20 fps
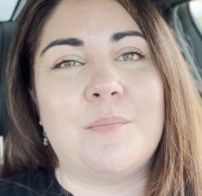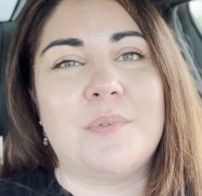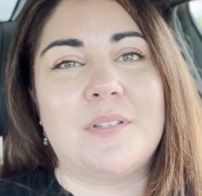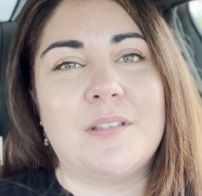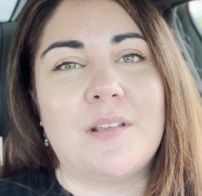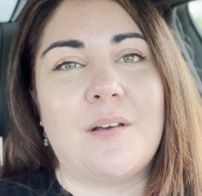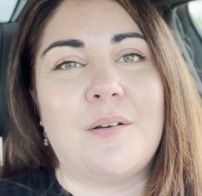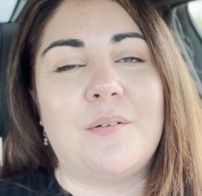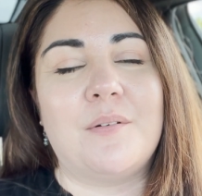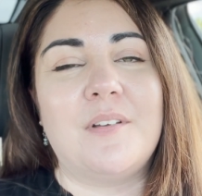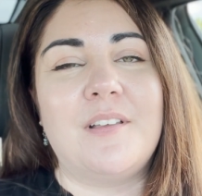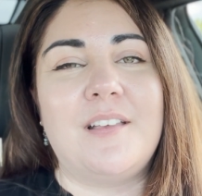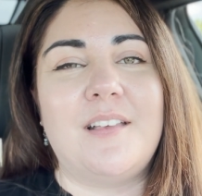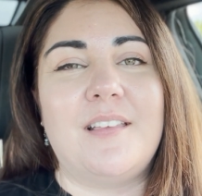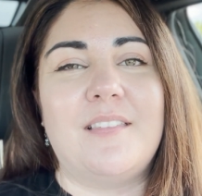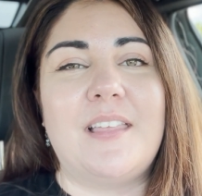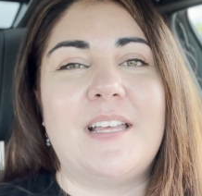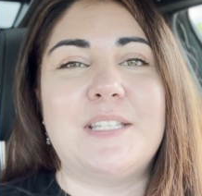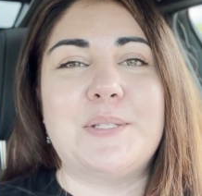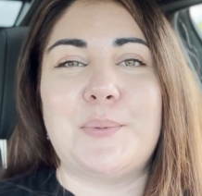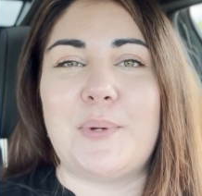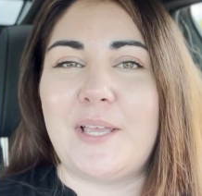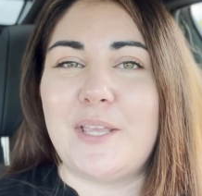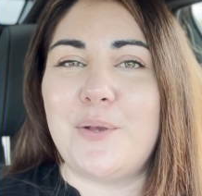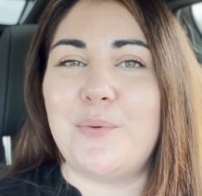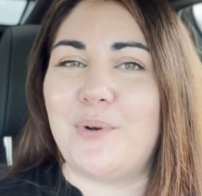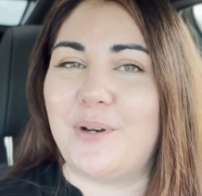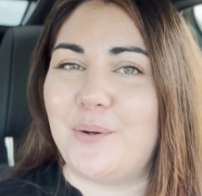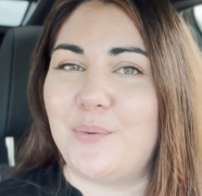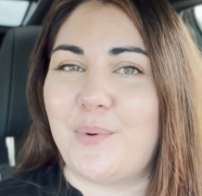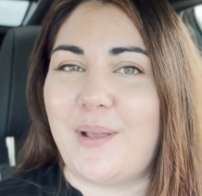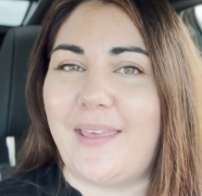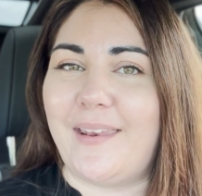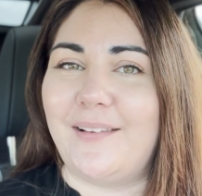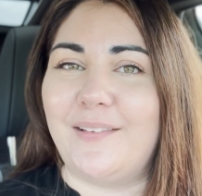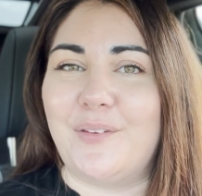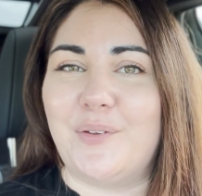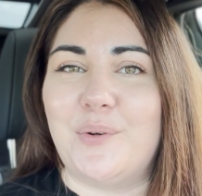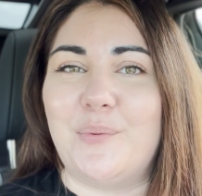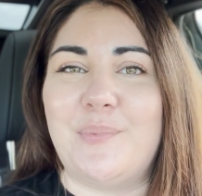So that's why you want to wait a
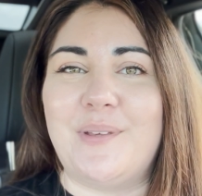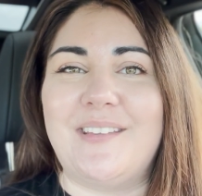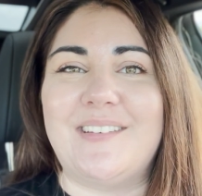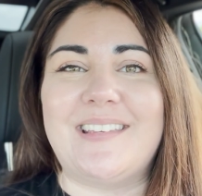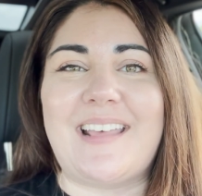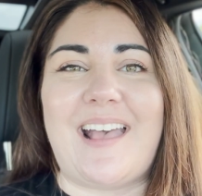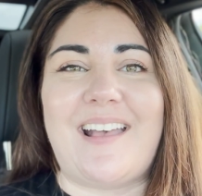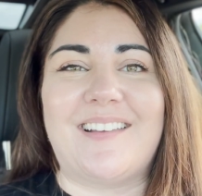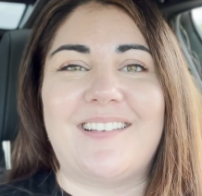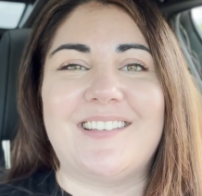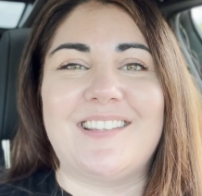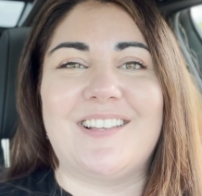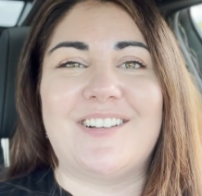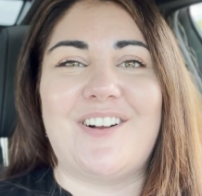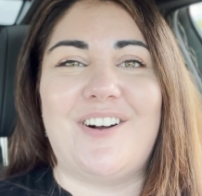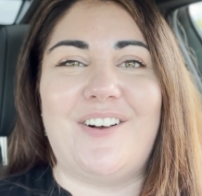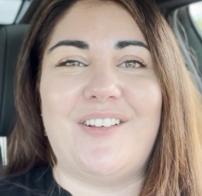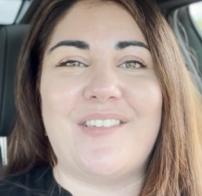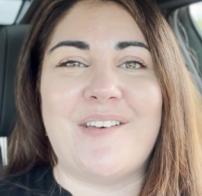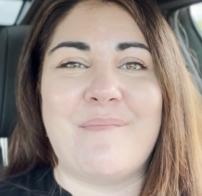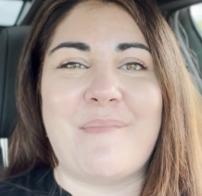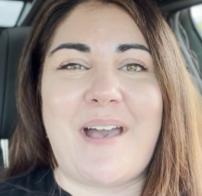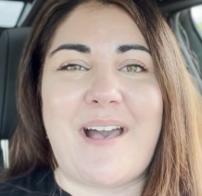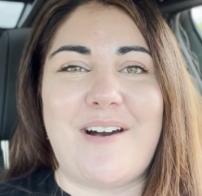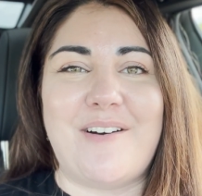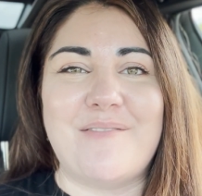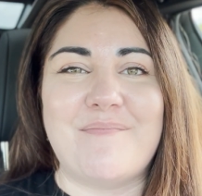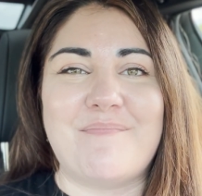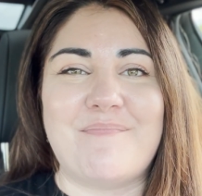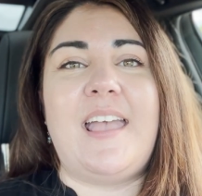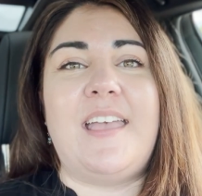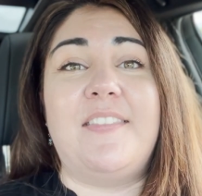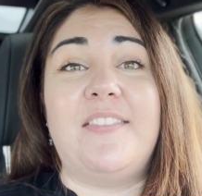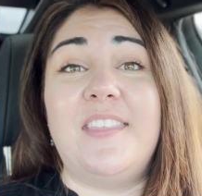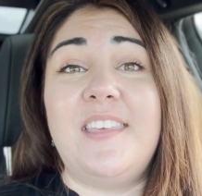little bit to call them out. And